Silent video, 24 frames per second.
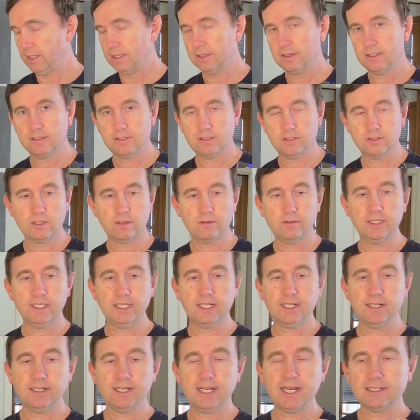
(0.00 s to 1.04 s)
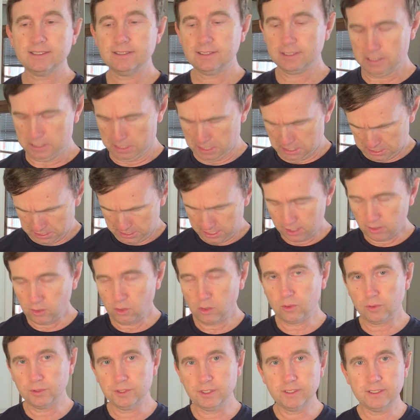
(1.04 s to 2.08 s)
This is already connected. I'll
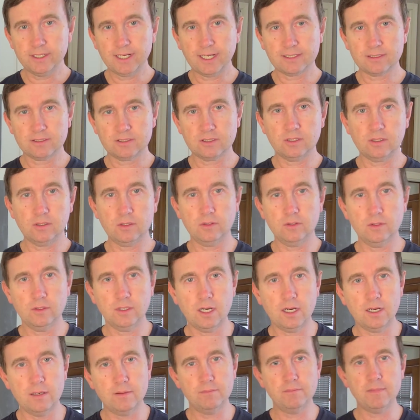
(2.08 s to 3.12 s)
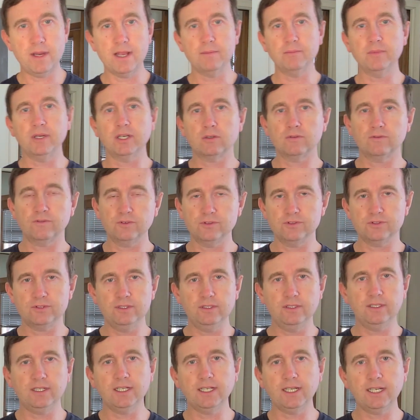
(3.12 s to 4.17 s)
hold it next to my microphone
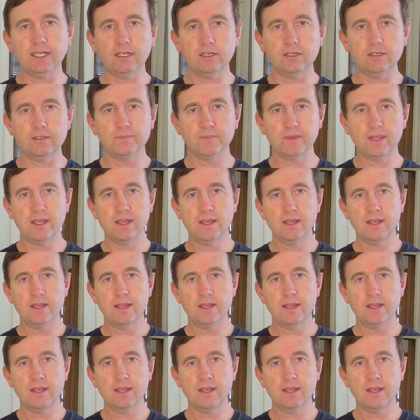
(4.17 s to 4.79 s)
so you can hear.